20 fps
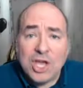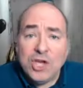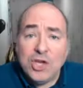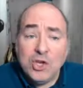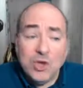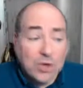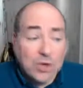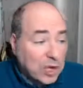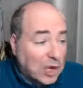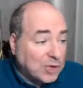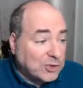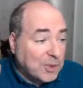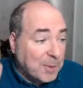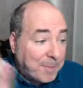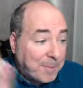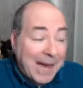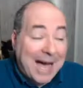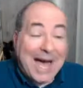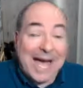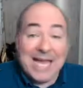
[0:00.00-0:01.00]
You can also
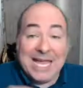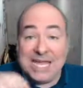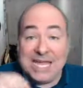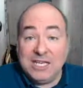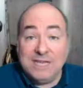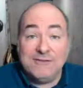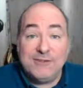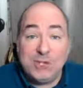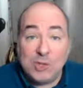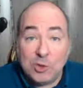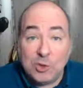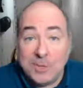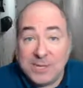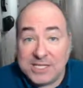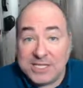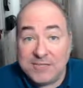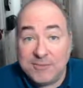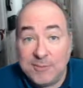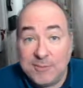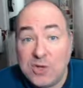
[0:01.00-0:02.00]
buy individual
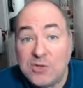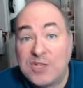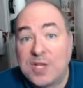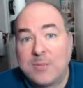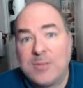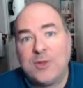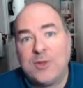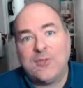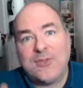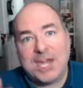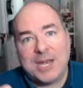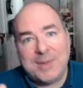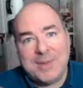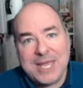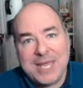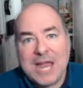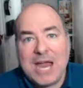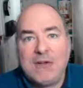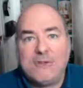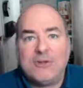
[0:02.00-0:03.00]
pieces of music, but you've got to be
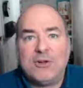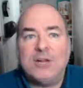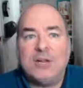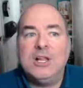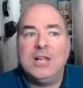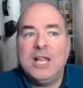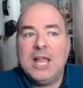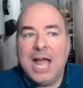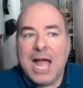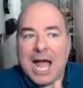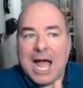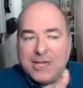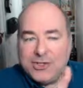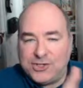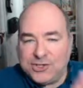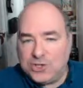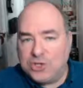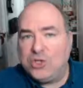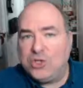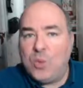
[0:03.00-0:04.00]
careful. On
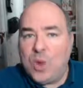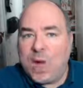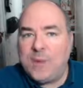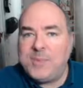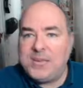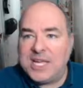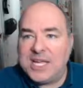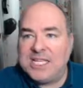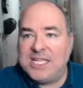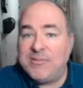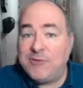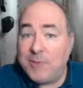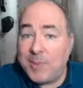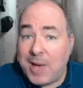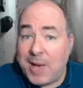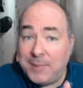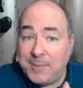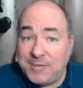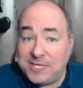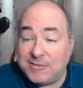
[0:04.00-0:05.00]
certain websites, if you
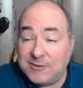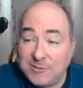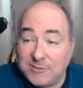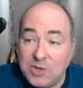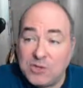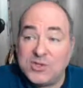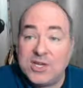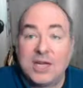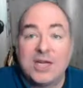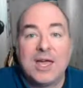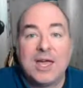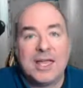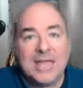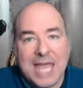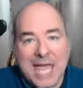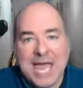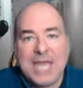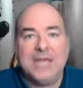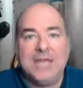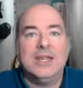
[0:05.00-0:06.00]
buy a piece of music,
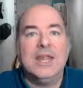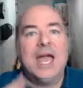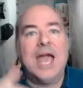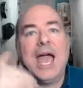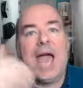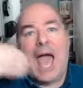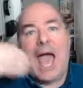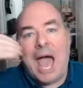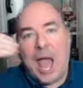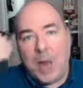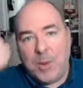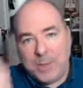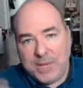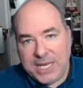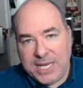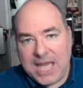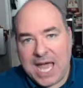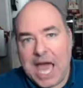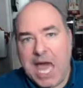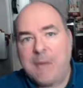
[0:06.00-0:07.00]
again, how many
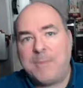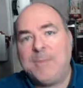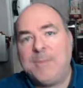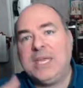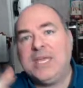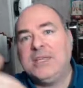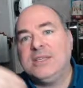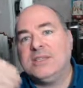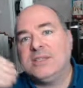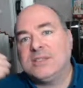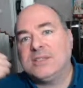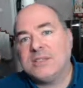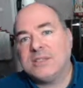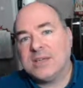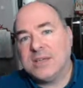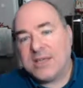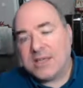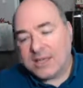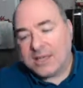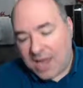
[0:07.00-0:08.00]
copies?
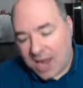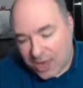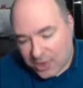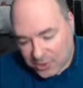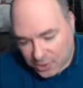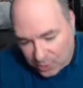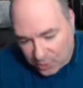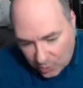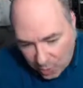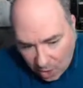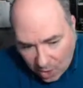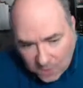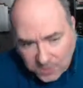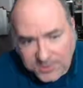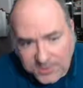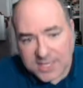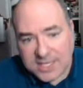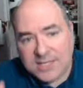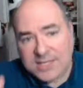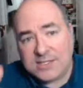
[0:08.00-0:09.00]
Is there
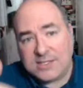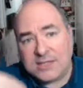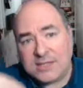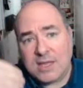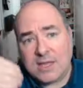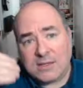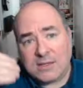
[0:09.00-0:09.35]
royalties?